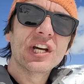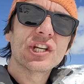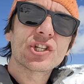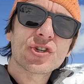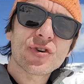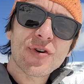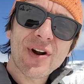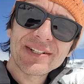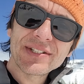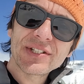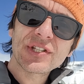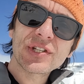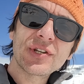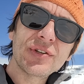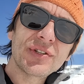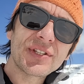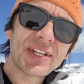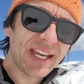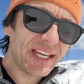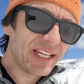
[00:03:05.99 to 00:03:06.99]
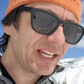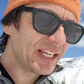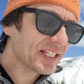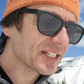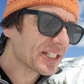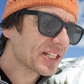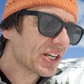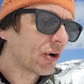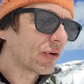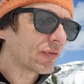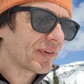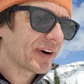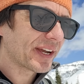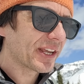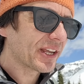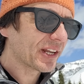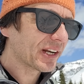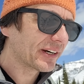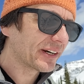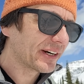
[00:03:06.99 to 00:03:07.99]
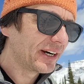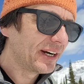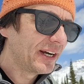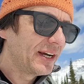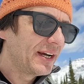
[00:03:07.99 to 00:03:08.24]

transcutaneous auricular